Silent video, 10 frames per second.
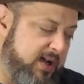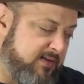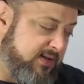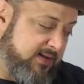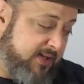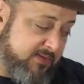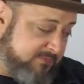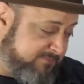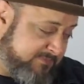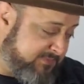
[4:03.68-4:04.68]
another
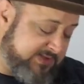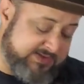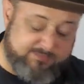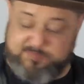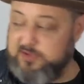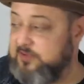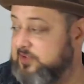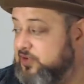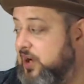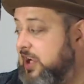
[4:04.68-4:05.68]
just blues
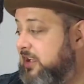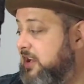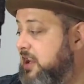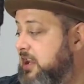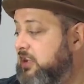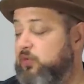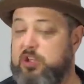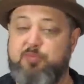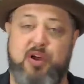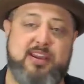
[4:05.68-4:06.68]
trick is when you
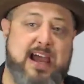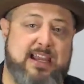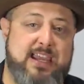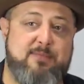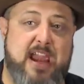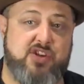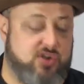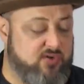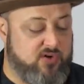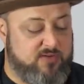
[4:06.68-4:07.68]
play that E major
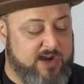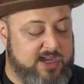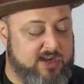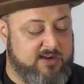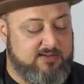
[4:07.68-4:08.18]
chord right here,